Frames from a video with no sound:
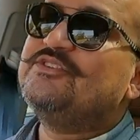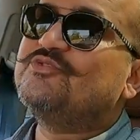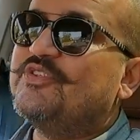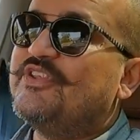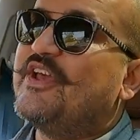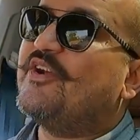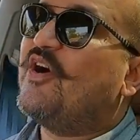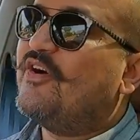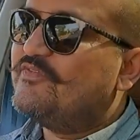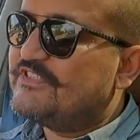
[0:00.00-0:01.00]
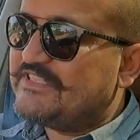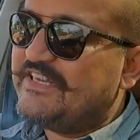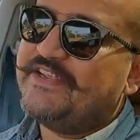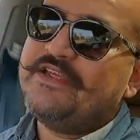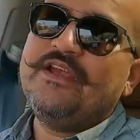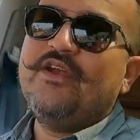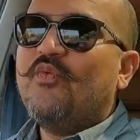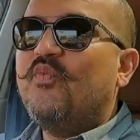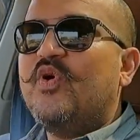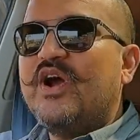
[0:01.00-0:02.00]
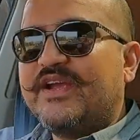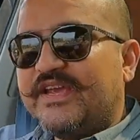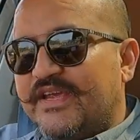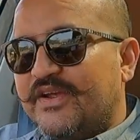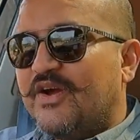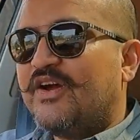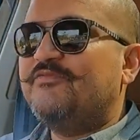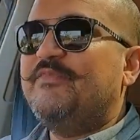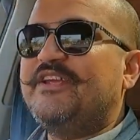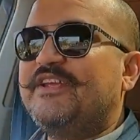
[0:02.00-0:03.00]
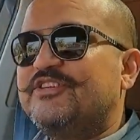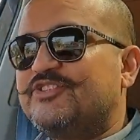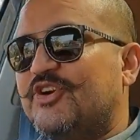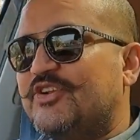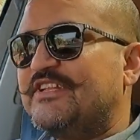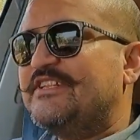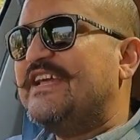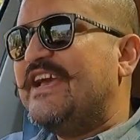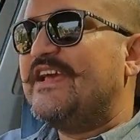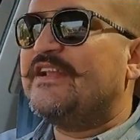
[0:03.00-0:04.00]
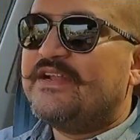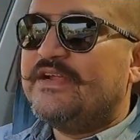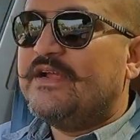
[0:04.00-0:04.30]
So they're obviously working on making sure that their